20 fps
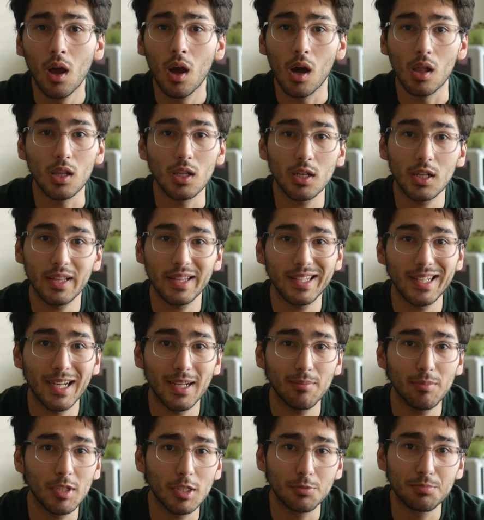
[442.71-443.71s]
A lot of the
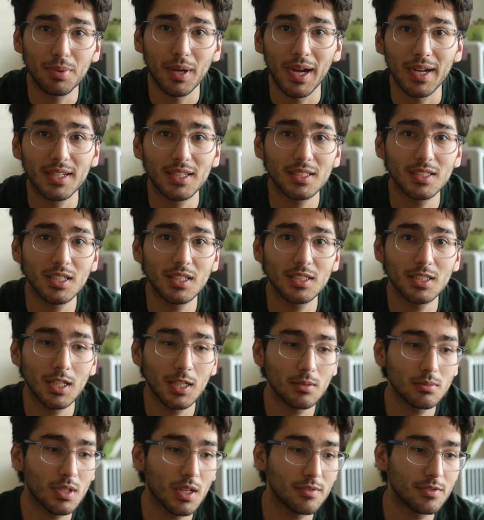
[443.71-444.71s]
time, these practice
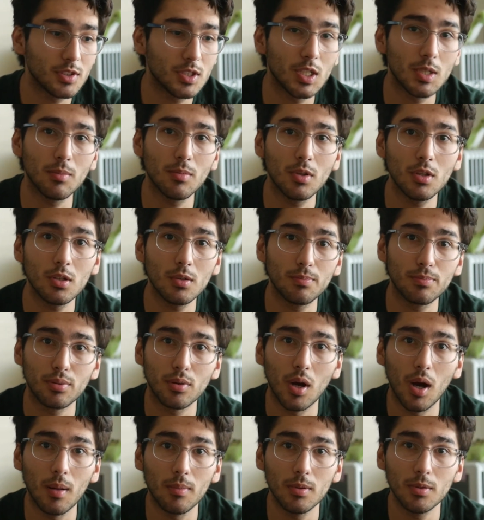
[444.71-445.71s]
exams have similar
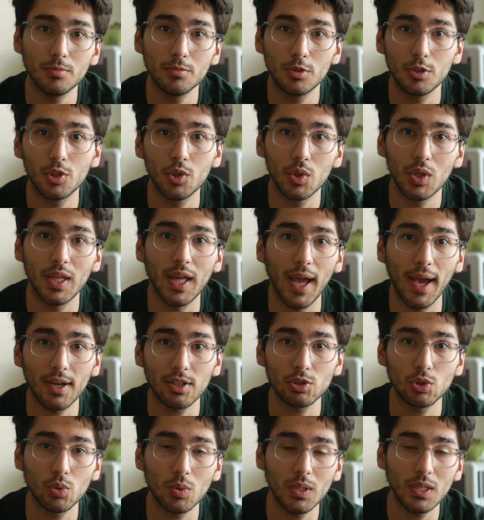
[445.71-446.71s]
problems to the
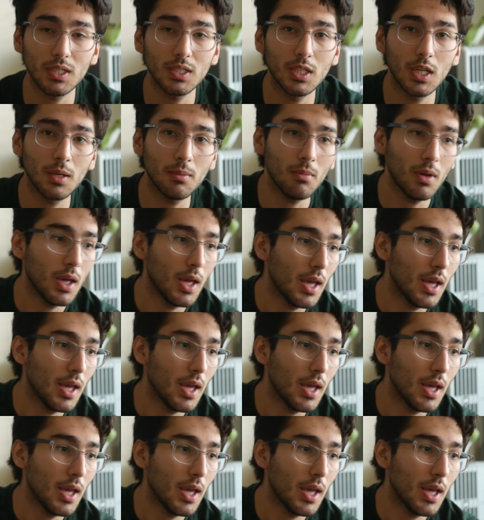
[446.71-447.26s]
actual exam,